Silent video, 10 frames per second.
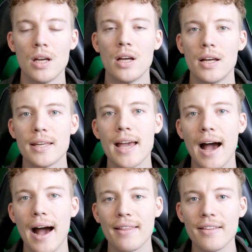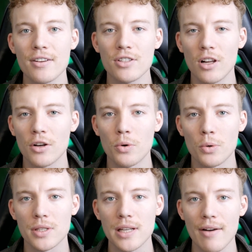Yeah, I think there's a lot of cool
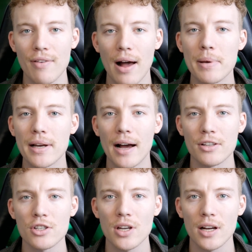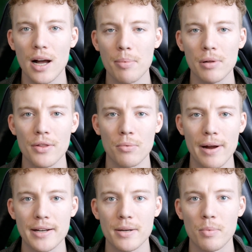stuff. I mean, a couple other
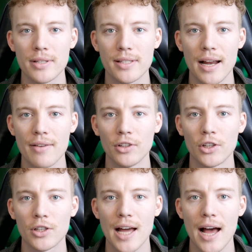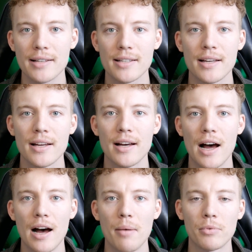random ones that I've looked at.
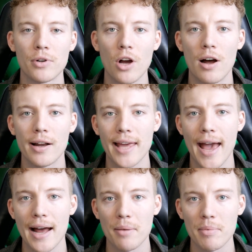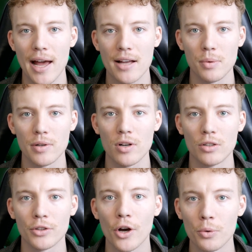Khan Academy has one
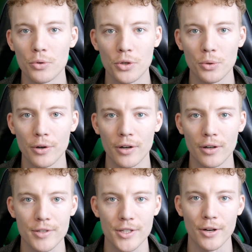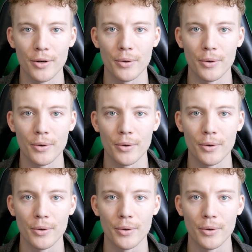called Code Tutor, so